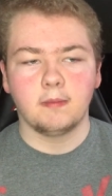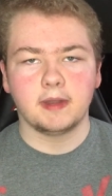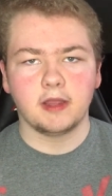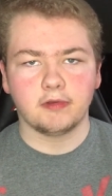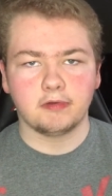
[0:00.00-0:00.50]
but
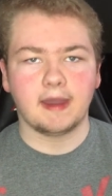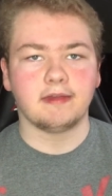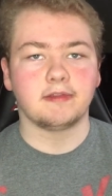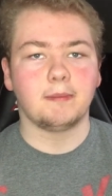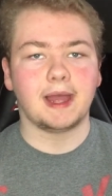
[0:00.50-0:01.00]
he also
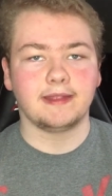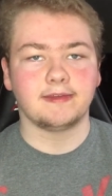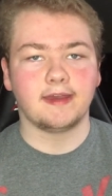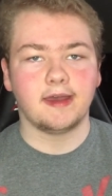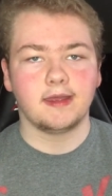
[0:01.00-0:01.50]
has the
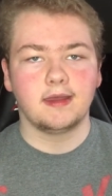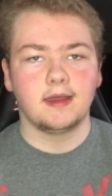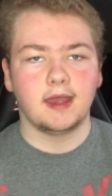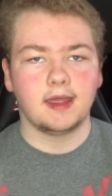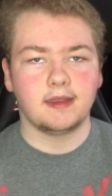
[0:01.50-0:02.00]
mindset.
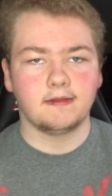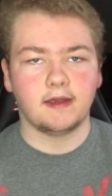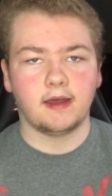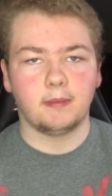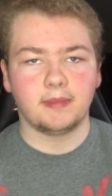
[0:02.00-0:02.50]
And
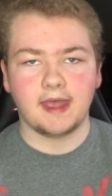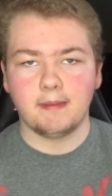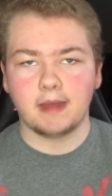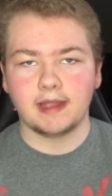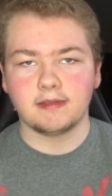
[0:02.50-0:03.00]
um, that
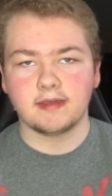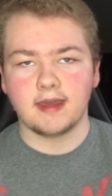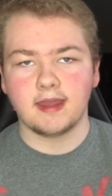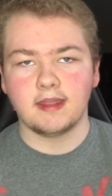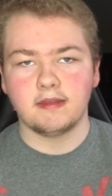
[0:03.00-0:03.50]

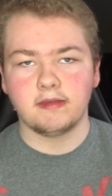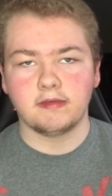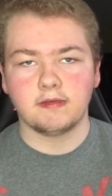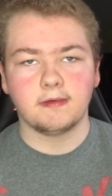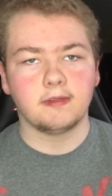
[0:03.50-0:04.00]
mindset
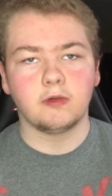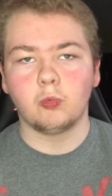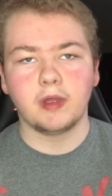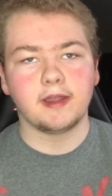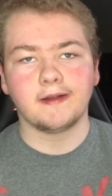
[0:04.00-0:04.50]
is the
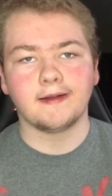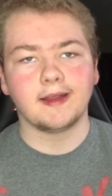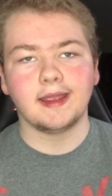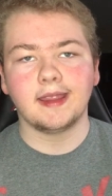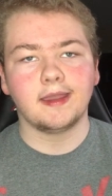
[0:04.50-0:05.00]
winner
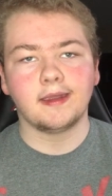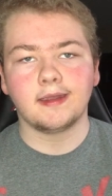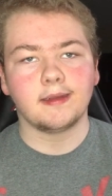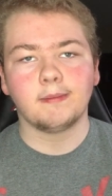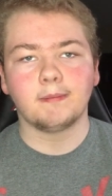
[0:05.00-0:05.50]
in
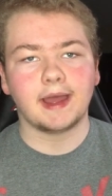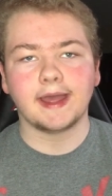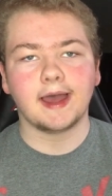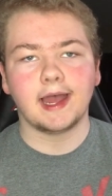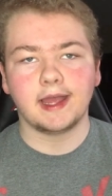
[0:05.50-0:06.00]
my
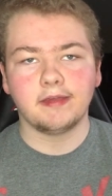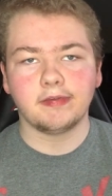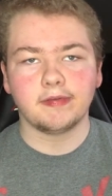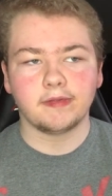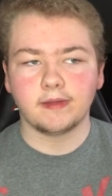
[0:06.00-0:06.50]

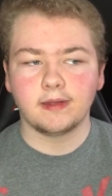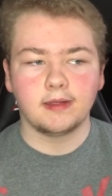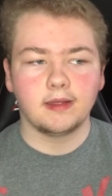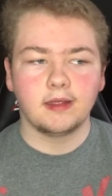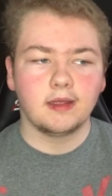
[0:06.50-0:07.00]
eyes.
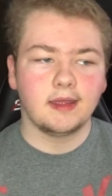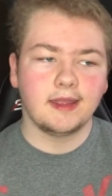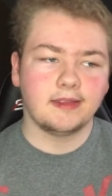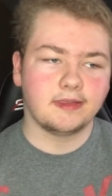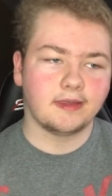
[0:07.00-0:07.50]

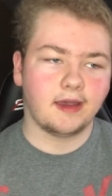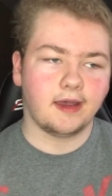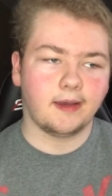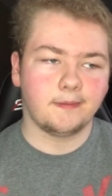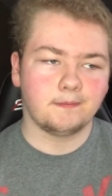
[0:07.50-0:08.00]
It's
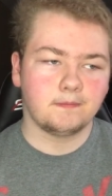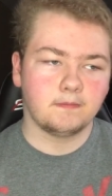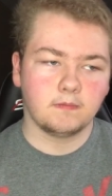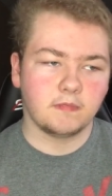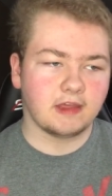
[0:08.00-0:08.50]
uh,
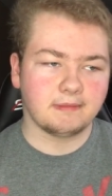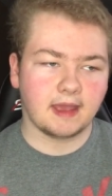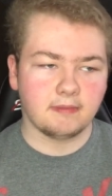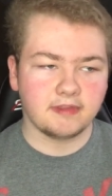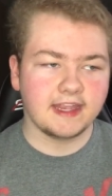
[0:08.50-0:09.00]

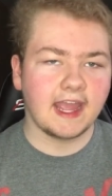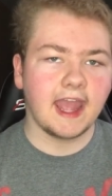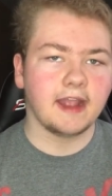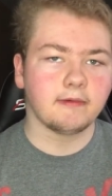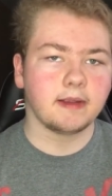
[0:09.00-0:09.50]
sometimes the
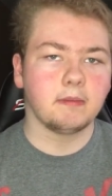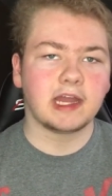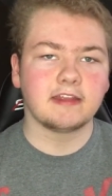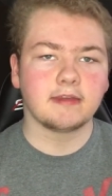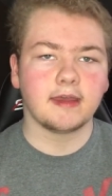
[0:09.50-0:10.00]
angry
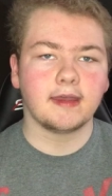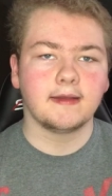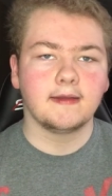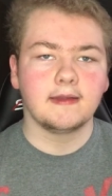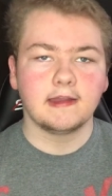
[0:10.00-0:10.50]
mindset
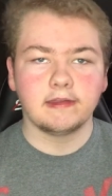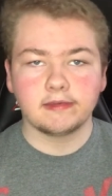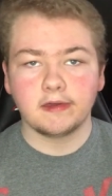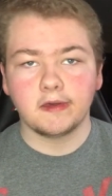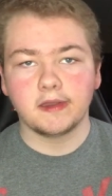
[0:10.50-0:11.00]
is
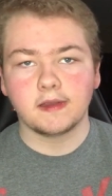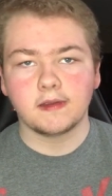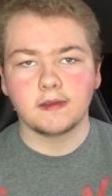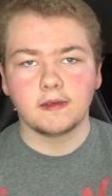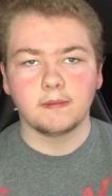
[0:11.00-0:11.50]
good,
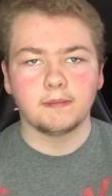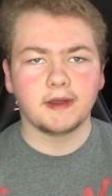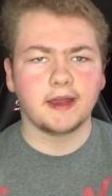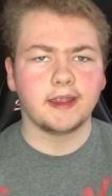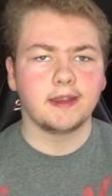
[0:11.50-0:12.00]

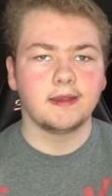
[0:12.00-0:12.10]
but